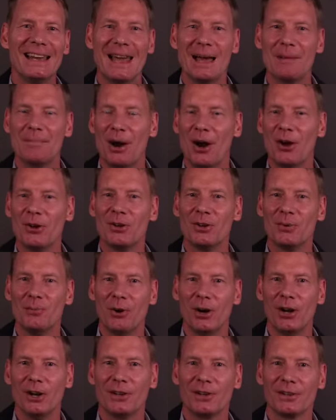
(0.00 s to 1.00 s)
our broken
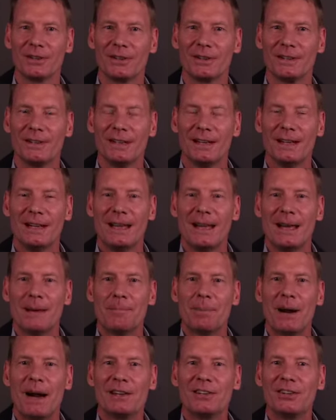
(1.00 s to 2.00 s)

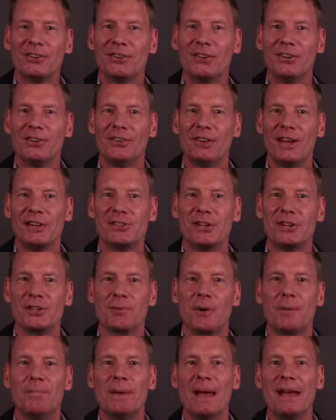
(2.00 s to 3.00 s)
world? Practices such as
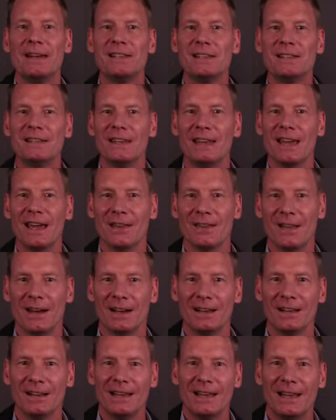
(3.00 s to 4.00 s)
repenting together,
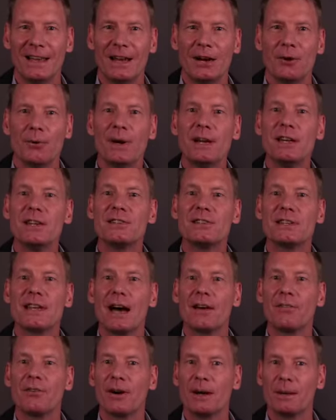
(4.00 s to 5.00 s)

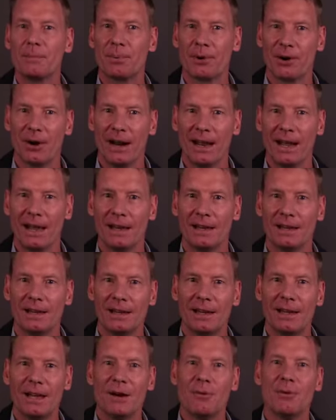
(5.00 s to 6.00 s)
rediscovering
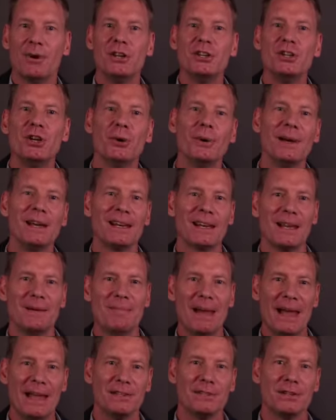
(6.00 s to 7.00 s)
prayer, renewing
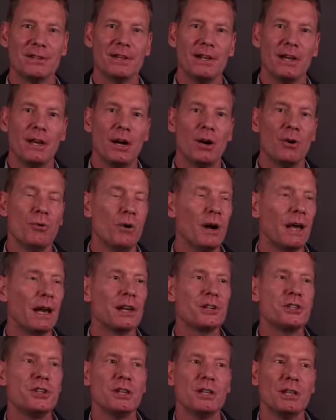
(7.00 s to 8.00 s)
lament,
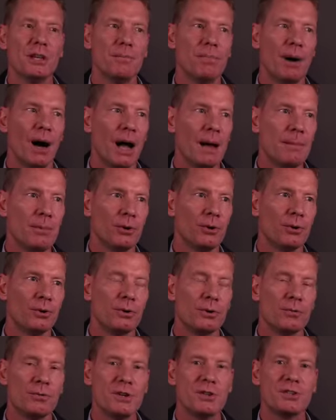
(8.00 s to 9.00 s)
relishing the Bible,
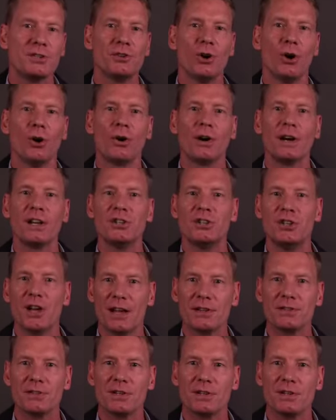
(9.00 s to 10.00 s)
restoring
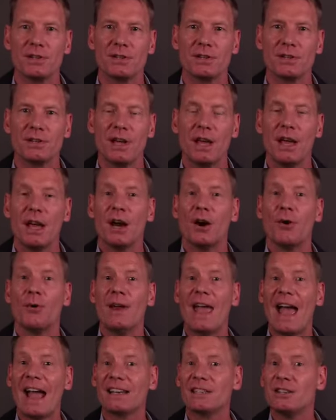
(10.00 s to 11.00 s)
justice,
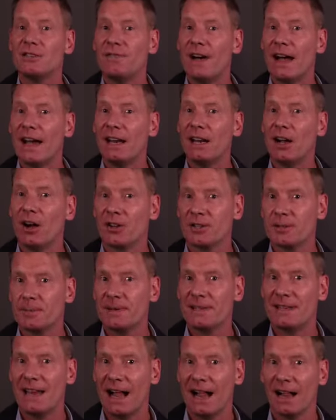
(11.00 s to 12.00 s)
reactivating
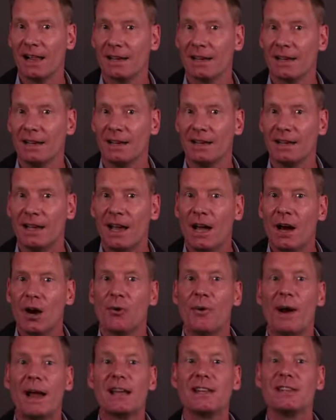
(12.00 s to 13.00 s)
hospitality,
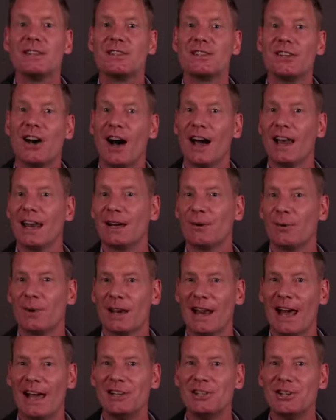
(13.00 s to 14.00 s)
reconciling
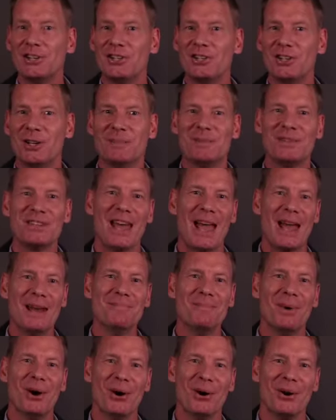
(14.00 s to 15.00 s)
relationships,
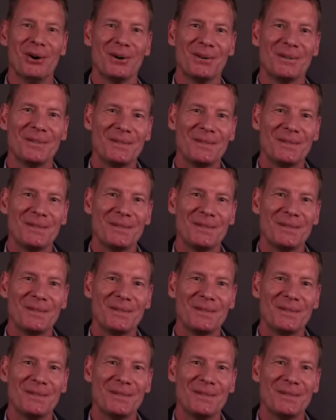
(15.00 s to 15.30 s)
and more.